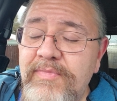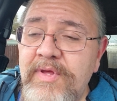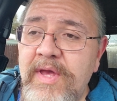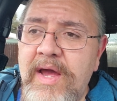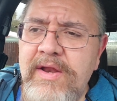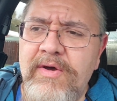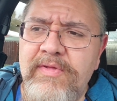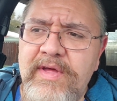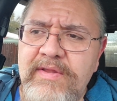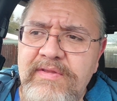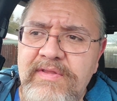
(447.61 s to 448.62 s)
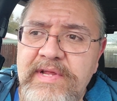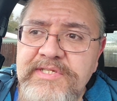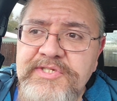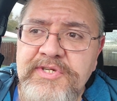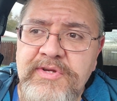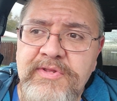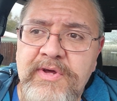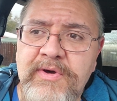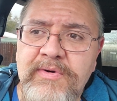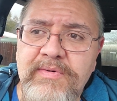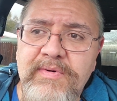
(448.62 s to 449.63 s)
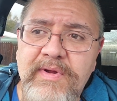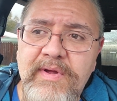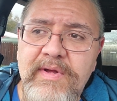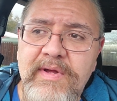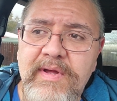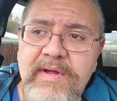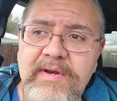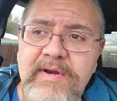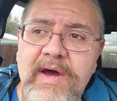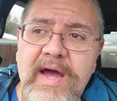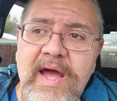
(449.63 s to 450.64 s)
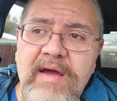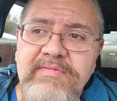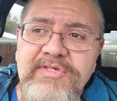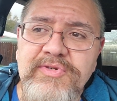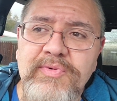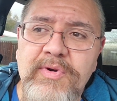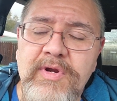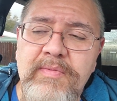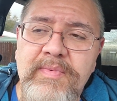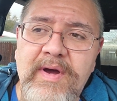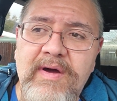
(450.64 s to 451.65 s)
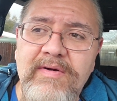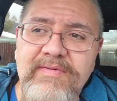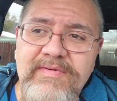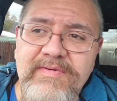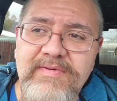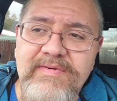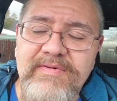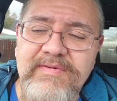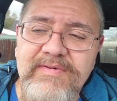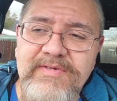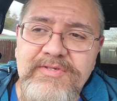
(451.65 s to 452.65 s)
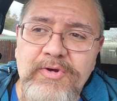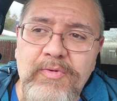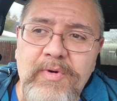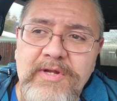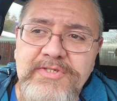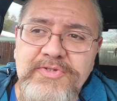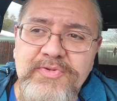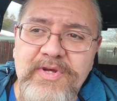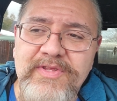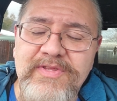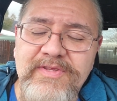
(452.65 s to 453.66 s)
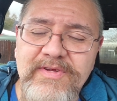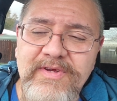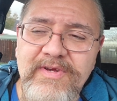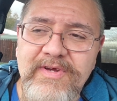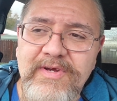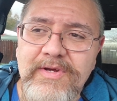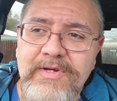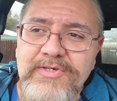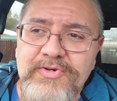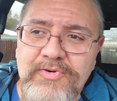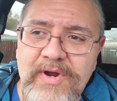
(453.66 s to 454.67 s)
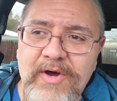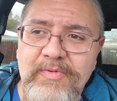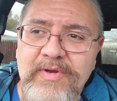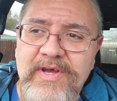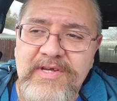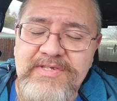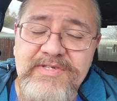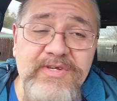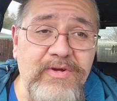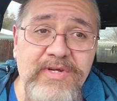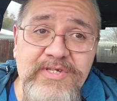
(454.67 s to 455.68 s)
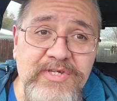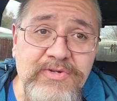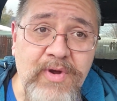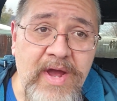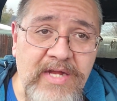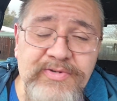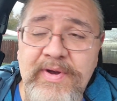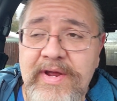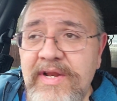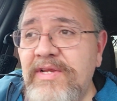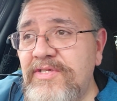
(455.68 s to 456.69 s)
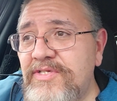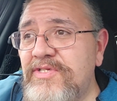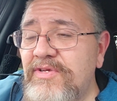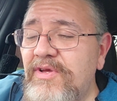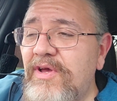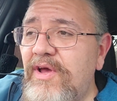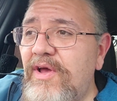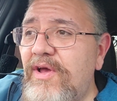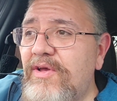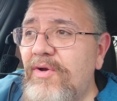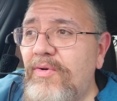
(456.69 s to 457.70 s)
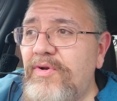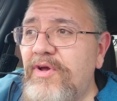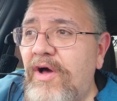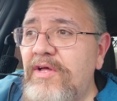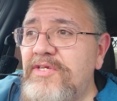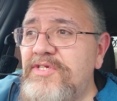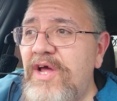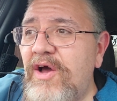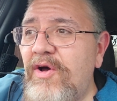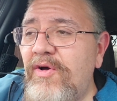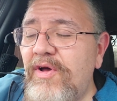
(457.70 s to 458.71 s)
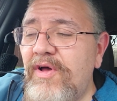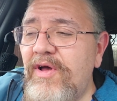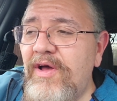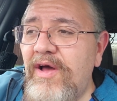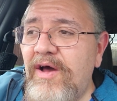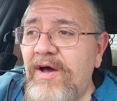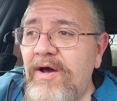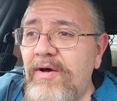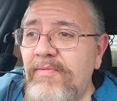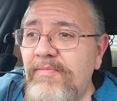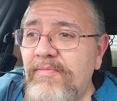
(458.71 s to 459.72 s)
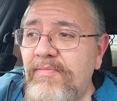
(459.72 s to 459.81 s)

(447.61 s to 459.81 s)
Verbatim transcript: yeah, I know that this year though, not having to worry about so much with Terrell because you know he just graduated. He's going to college now. Um,